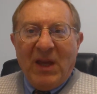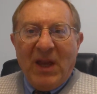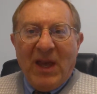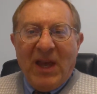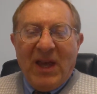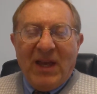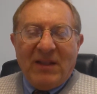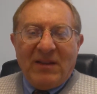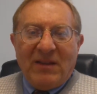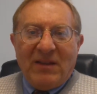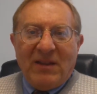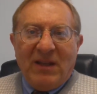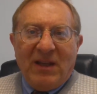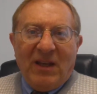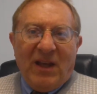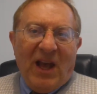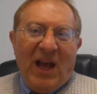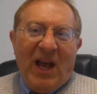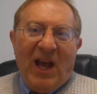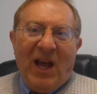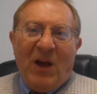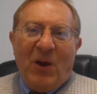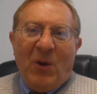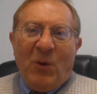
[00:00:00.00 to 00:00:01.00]
And
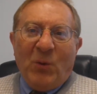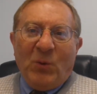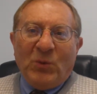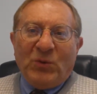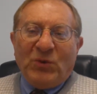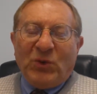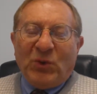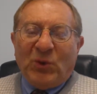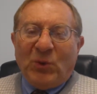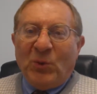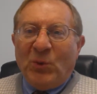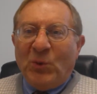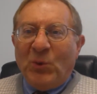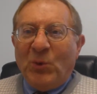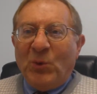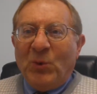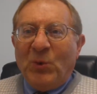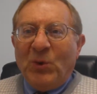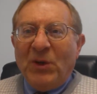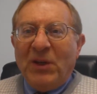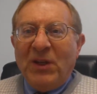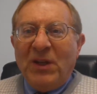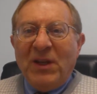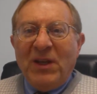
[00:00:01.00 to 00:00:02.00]
how
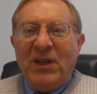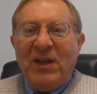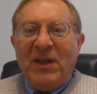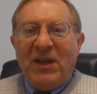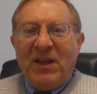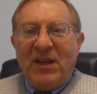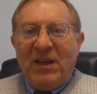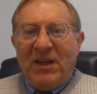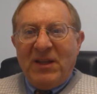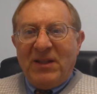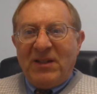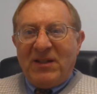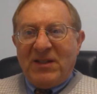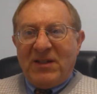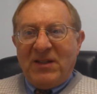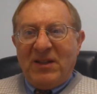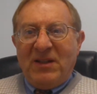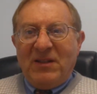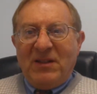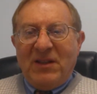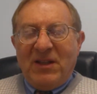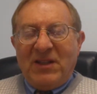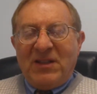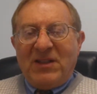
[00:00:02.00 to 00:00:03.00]
true is
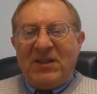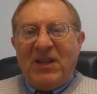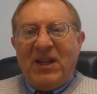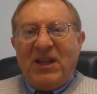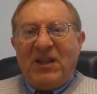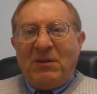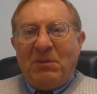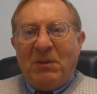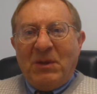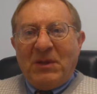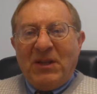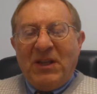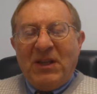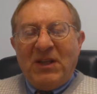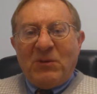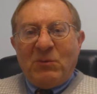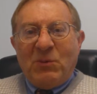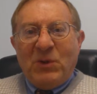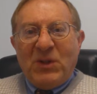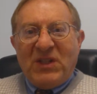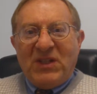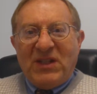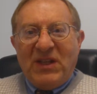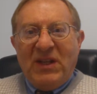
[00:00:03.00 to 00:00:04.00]
this statement is,
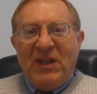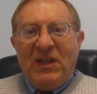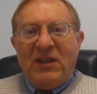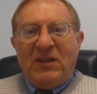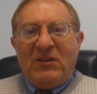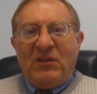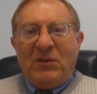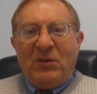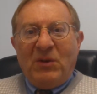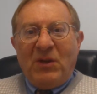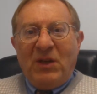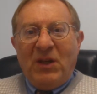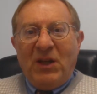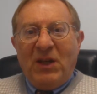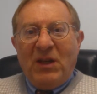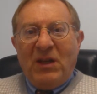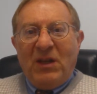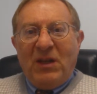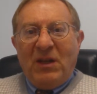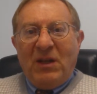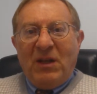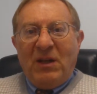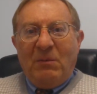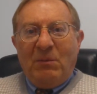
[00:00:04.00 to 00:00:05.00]
we see it
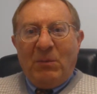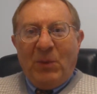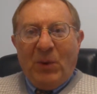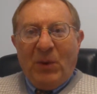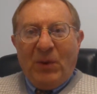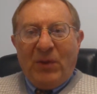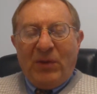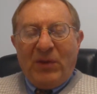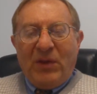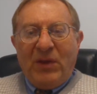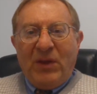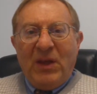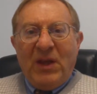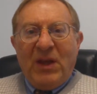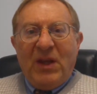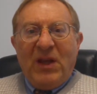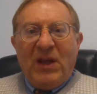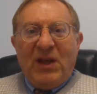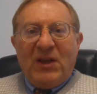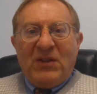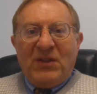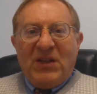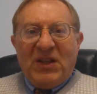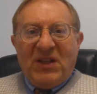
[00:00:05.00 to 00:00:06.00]
in both
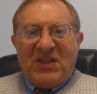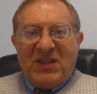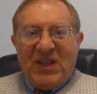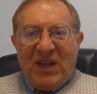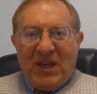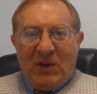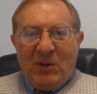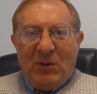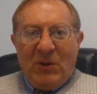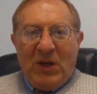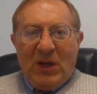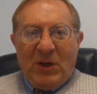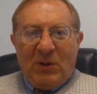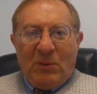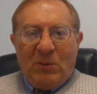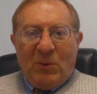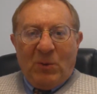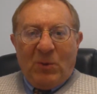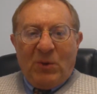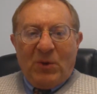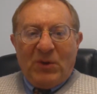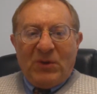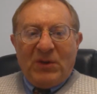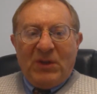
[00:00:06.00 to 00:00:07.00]
the secular
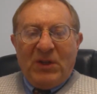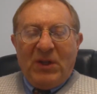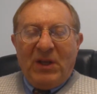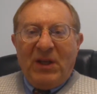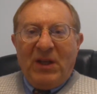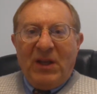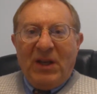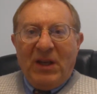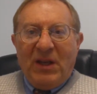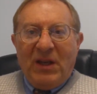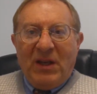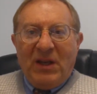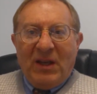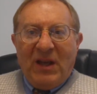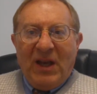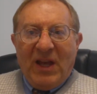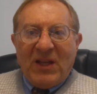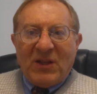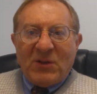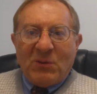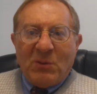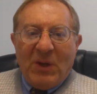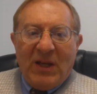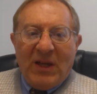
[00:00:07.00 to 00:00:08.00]
world
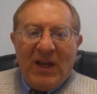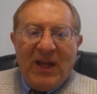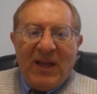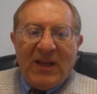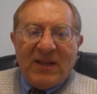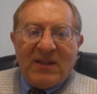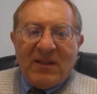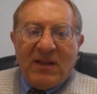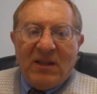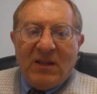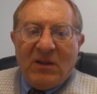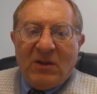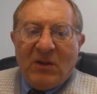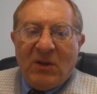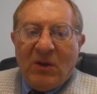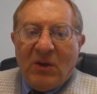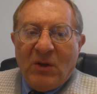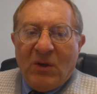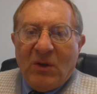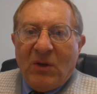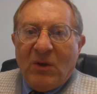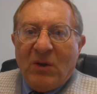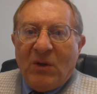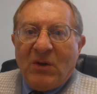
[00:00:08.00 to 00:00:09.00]
as well as in
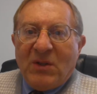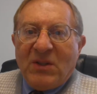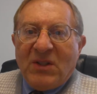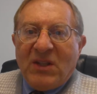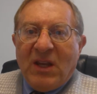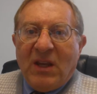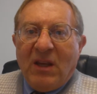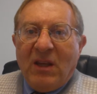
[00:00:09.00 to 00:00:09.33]
the